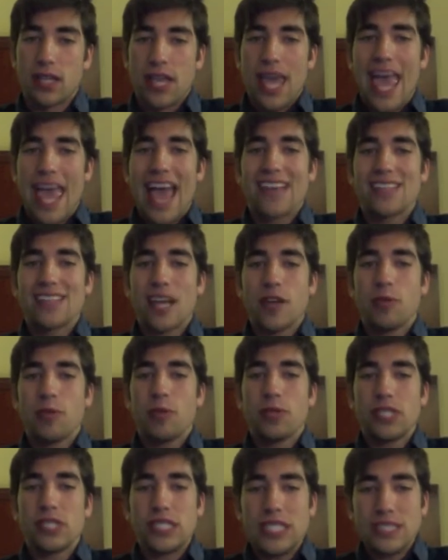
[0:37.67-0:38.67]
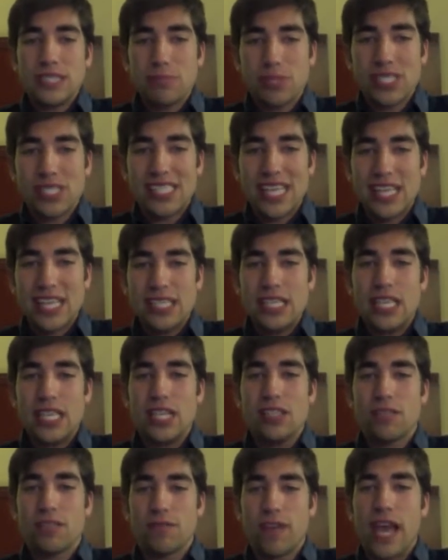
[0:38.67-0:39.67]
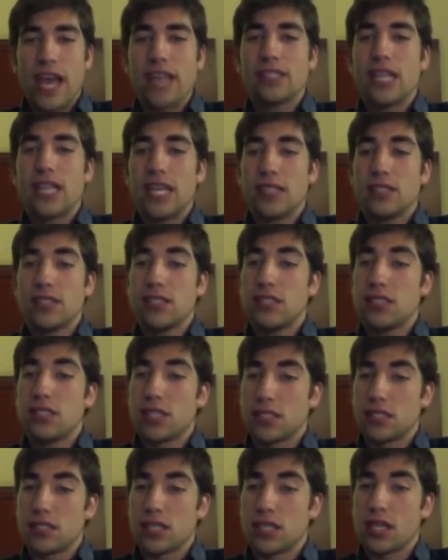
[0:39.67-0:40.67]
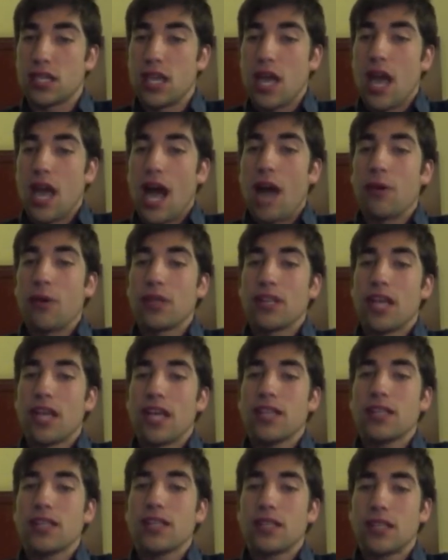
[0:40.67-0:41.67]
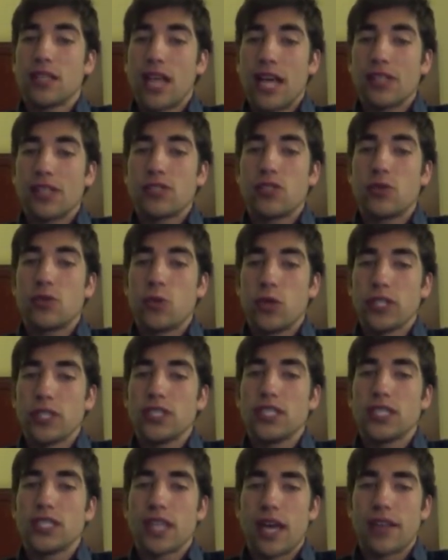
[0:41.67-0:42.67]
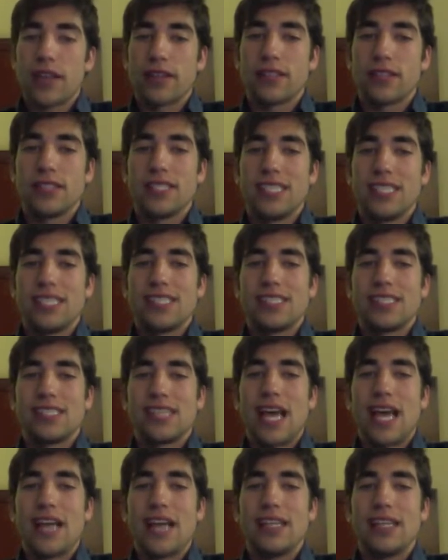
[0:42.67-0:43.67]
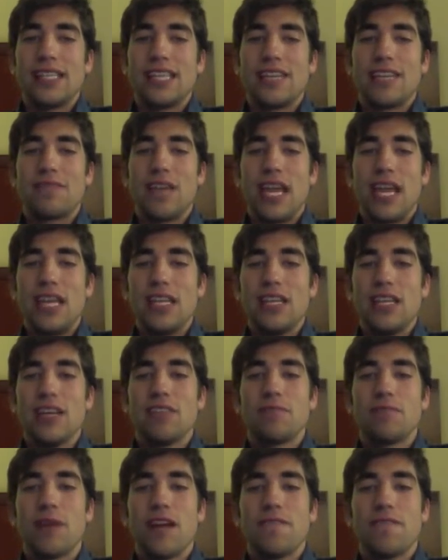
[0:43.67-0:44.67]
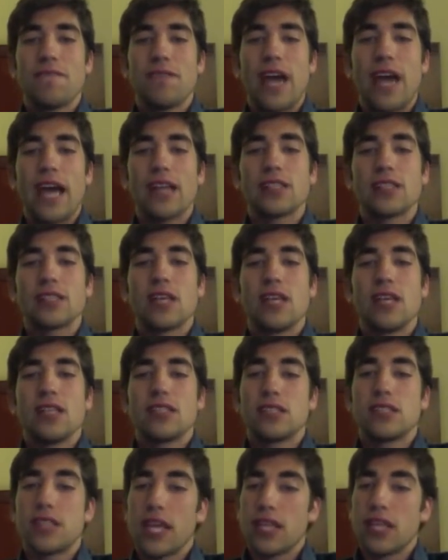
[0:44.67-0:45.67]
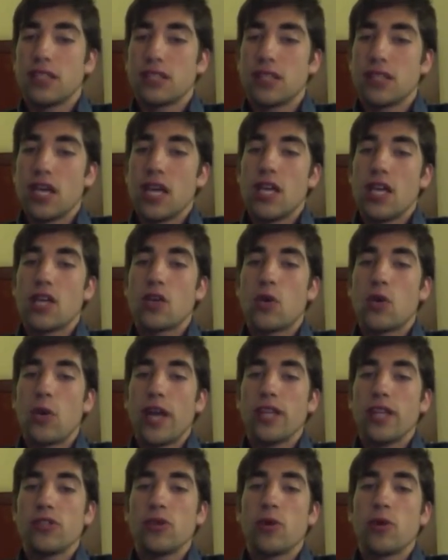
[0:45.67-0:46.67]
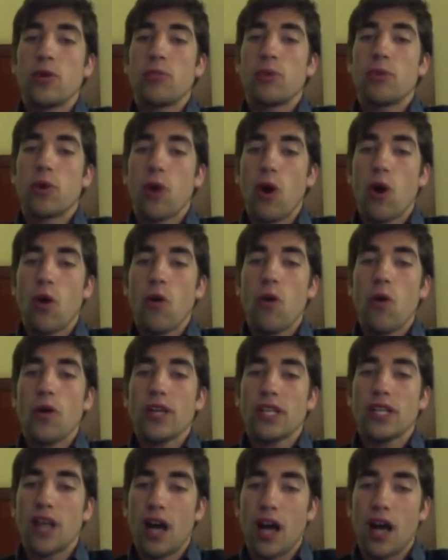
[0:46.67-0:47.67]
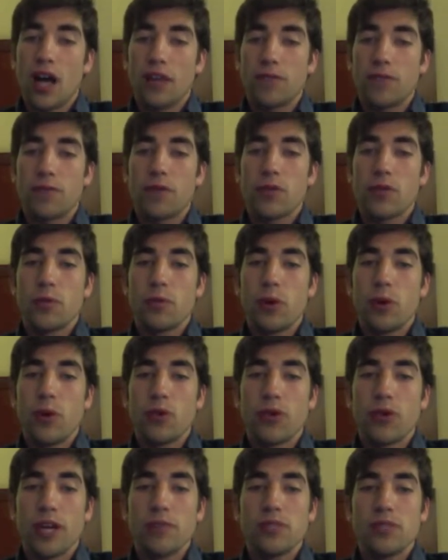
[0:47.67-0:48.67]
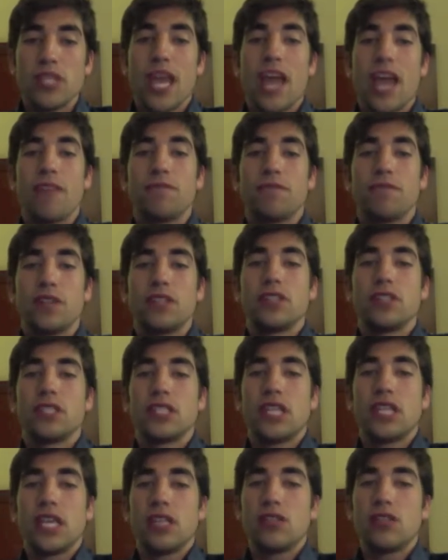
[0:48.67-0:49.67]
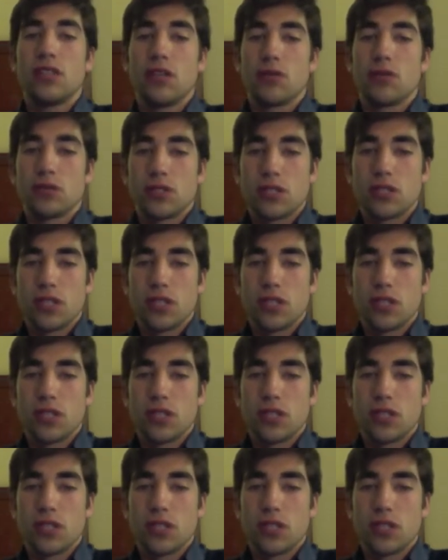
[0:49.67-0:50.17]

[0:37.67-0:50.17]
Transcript: As I present each fact and statistic, I would like the class to work together in deciding if any of my facts, states, equate to a pro or con for the programs and funding in use.